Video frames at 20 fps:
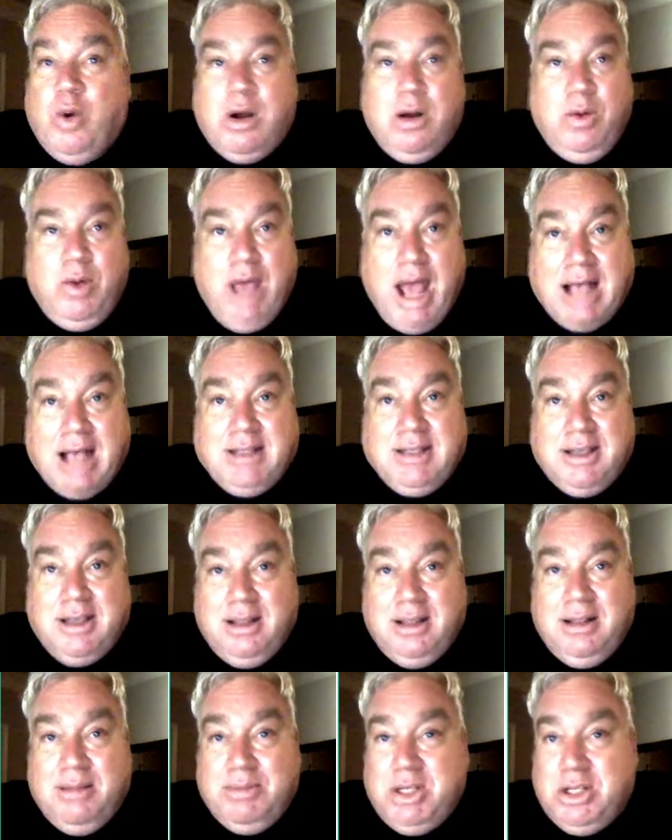are we
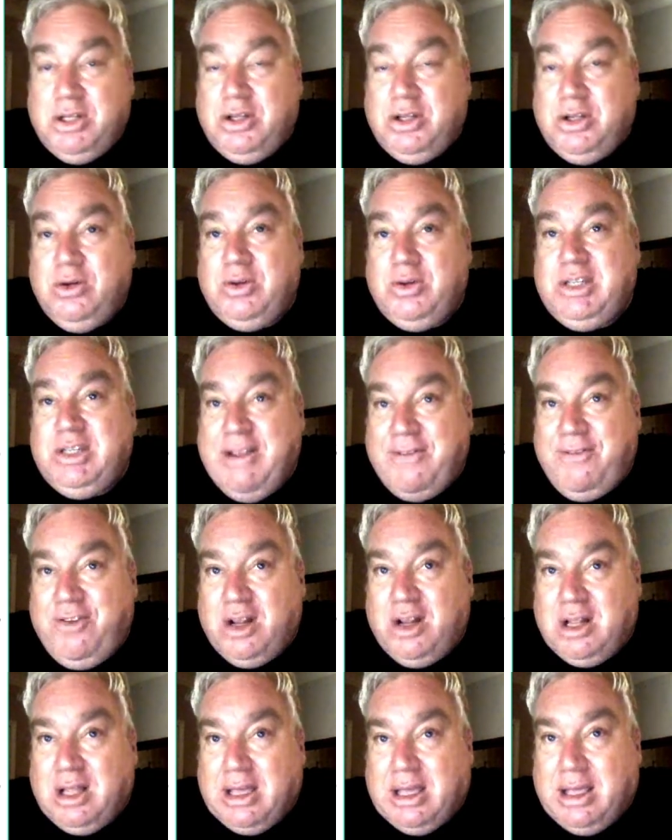asking them to do
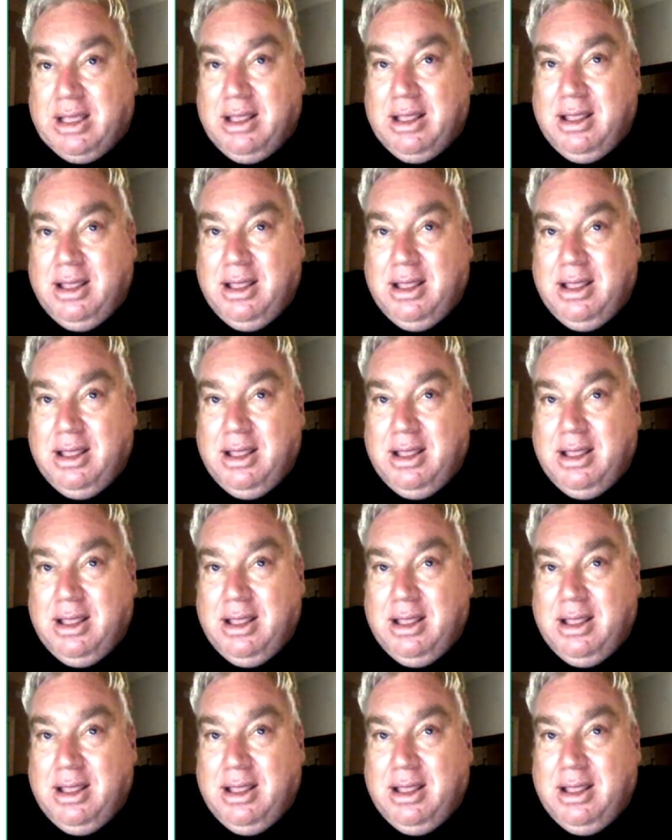differently